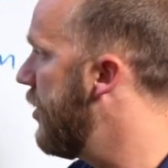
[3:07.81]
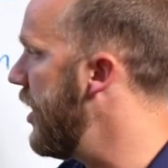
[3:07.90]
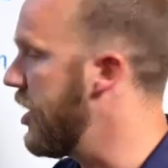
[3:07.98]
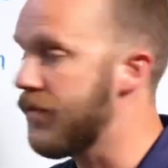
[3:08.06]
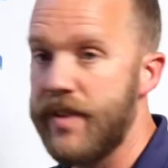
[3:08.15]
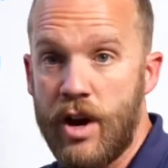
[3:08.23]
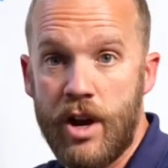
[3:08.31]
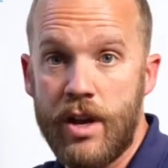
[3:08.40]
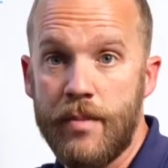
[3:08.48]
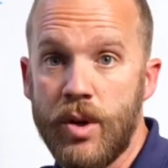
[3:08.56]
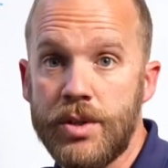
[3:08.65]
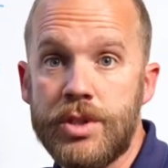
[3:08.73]
these
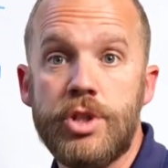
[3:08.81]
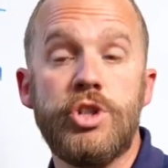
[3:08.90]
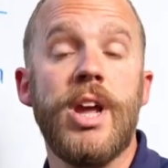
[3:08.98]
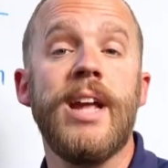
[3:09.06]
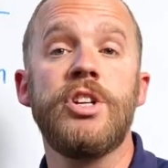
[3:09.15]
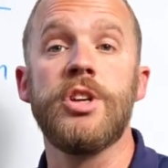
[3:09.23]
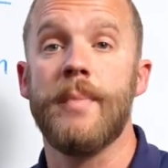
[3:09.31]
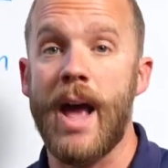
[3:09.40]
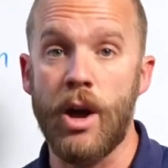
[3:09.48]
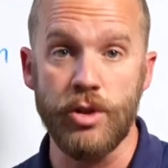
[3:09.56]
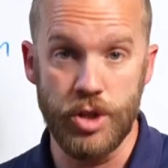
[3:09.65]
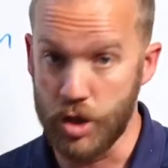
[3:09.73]
variables, change them
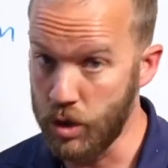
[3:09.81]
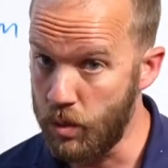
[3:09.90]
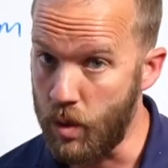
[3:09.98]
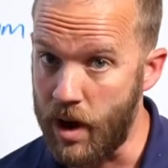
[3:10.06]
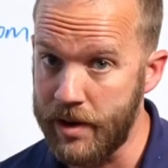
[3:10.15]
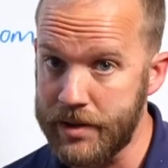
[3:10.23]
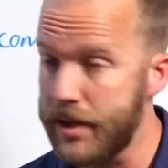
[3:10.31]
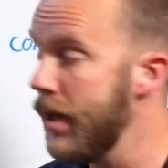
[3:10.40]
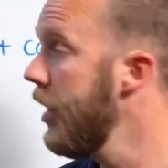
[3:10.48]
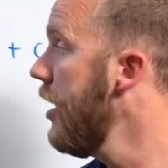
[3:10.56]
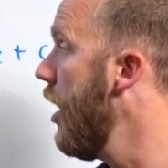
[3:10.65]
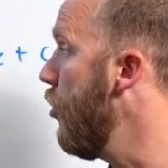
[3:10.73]
how you want.
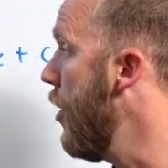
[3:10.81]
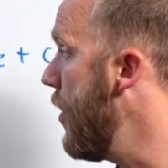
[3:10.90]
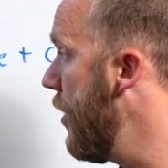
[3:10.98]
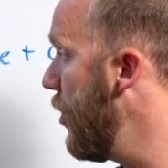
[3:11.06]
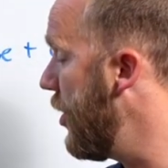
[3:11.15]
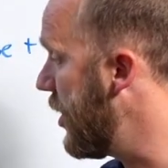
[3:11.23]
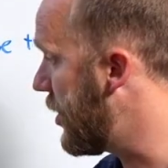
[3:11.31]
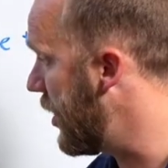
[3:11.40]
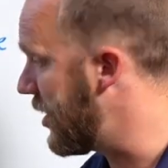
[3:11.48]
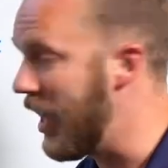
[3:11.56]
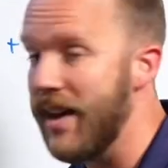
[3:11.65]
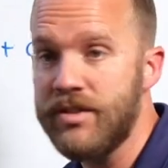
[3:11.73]
Remember, this
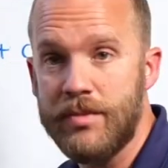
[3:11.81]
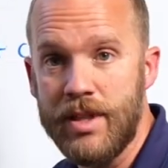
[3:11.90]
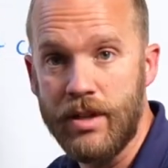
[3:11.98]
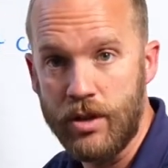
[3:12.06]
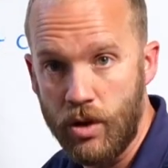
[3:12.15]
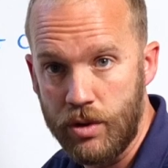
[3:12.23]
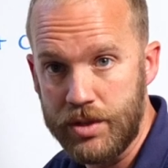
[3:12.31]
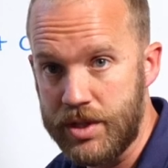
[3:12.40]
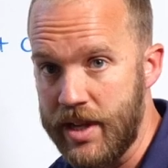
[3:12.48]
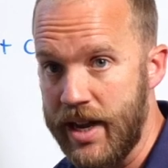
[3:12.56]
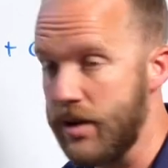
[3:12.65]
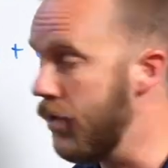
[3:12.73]
doesn't have to be the gold
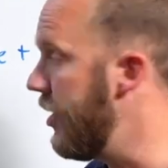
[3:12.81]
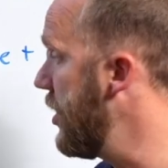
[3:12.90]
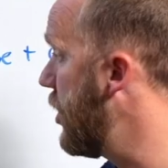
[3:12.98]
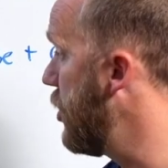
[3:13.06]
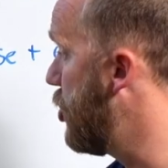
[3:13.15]
standard. This is